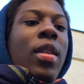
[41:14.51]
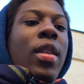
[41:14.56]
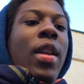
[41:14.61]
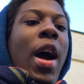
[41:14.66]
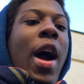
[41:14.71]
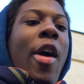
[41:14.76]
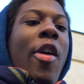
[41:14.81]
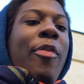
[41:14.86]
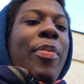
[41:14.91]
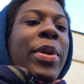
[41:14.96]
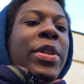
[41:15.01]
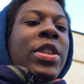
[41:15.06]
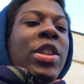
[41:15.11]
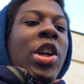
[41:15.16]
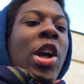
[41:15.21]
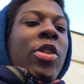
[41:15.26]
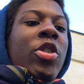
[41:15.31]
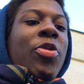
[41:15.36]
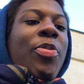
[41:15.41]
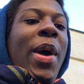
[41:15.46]
the other
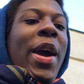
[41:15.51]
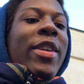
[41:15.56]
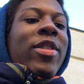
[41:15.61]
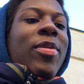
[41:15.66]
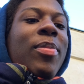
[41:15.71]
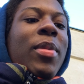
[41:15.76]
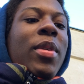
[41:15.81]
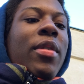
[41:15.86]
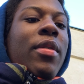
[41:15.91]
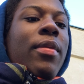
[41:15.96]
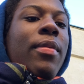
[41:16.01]
precept comes back to me.